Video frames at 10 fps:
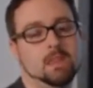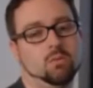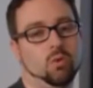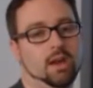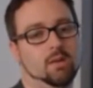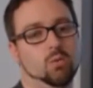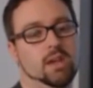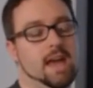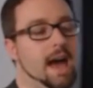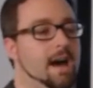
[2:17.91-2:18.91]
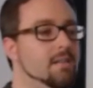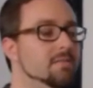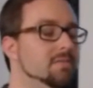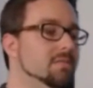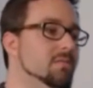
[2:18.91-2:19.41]
where we
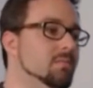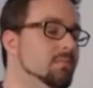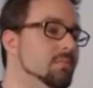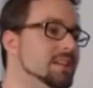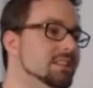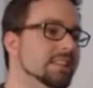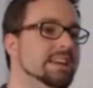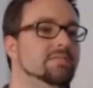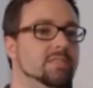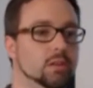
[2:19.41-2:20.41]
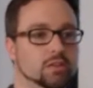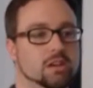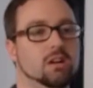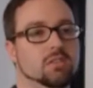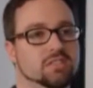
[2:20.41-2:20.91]
have basically a
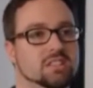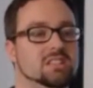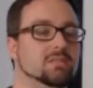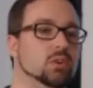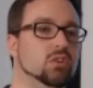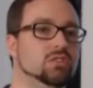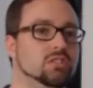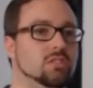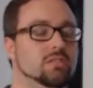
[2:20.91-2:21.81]
filter on the system calls that